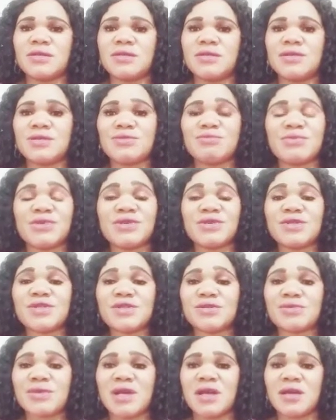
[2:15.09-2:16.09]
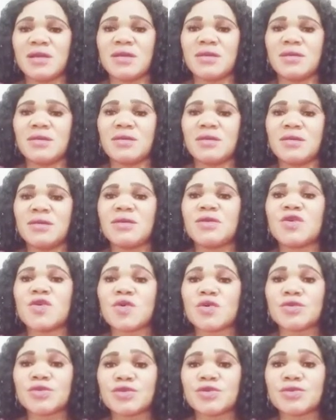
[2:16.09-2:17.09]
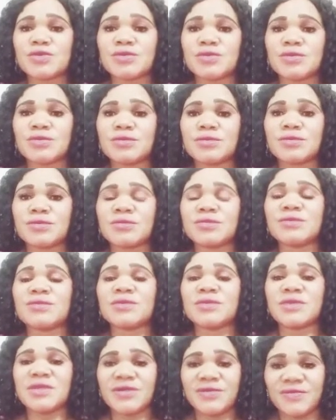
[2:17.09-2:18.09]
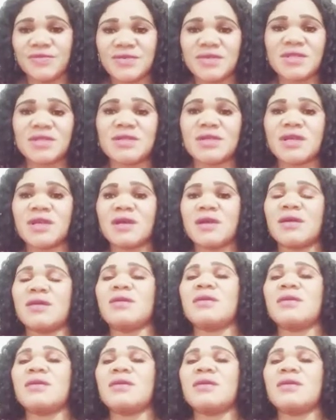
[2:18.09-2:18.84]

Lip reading: Spiritual control the physical,